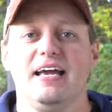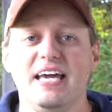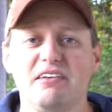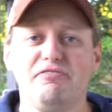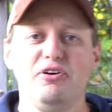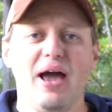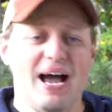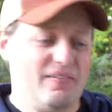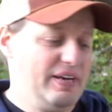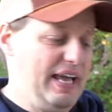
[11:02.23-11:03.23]
If you
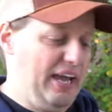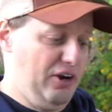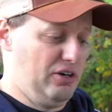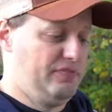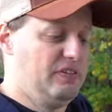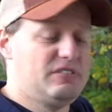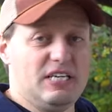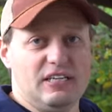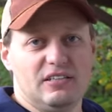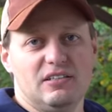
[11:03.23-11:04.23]
have an
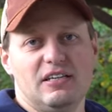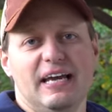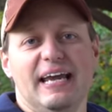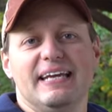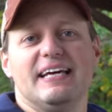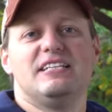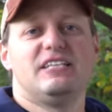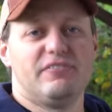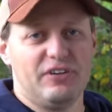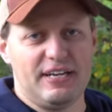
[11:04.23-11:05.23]
AR-15 in a
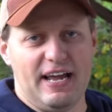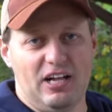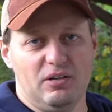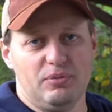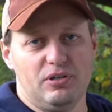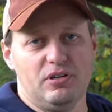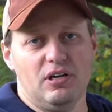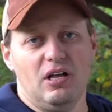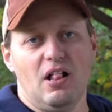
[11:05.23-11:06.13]
different caliber,